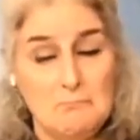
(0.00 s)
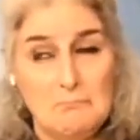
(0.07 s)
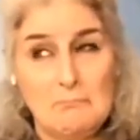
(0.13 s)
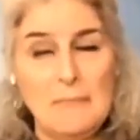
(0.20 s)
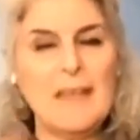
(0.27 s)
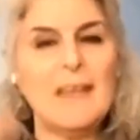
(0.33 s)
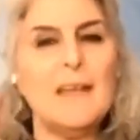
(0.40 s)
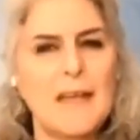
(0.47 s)

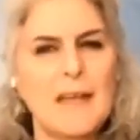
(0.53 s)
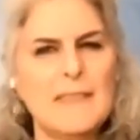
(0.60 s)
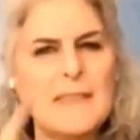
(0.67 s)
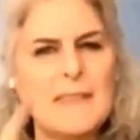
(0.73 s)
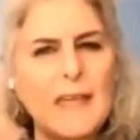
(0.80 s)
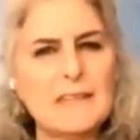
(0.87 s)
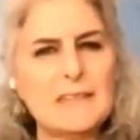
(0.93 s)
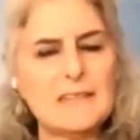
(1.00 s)
which is
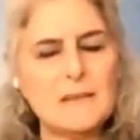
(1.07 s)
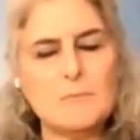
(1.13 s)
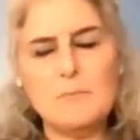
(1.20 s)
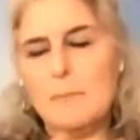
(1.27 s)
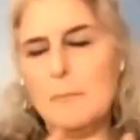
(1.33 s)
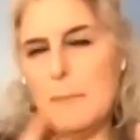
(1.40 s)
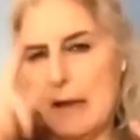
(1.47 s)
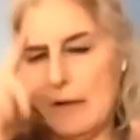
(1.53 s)
embedded in
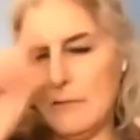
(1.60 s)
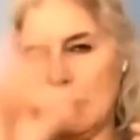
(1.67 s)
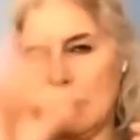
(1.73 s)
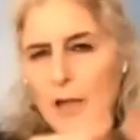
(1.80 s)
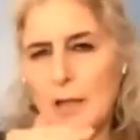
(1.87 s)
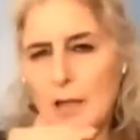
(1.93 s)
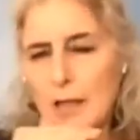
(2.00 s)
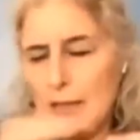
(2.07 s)
apps,
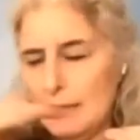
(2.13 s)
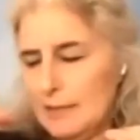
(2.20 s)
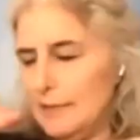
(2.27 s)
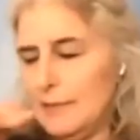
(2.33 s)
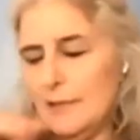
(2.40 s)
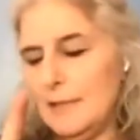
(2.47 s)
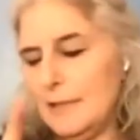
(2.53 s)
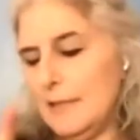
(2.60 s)
which
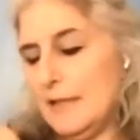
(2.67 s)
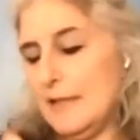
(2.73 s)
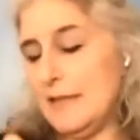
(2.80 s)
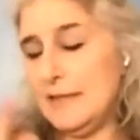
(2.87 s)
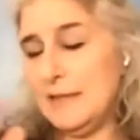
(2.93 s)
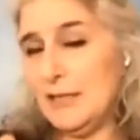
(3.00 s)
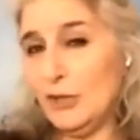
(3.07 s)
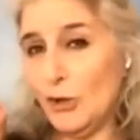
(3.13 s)
is
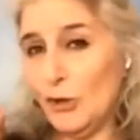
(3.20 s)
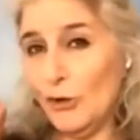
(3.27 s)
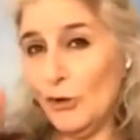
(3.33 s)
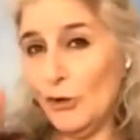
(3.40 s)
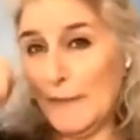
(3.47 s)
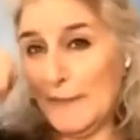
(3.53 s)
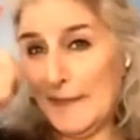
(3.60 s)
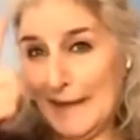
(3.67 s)
embedded in
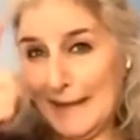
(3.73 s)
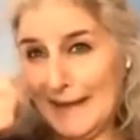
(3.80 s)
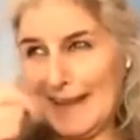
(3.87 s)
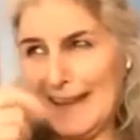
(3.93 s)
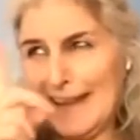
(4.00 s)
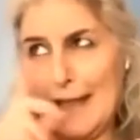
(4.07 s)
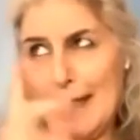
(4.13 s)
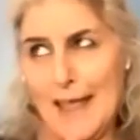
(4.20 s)

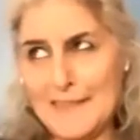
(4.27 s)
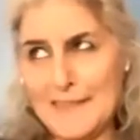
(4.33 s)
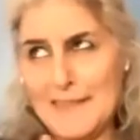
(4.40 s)
systems thinking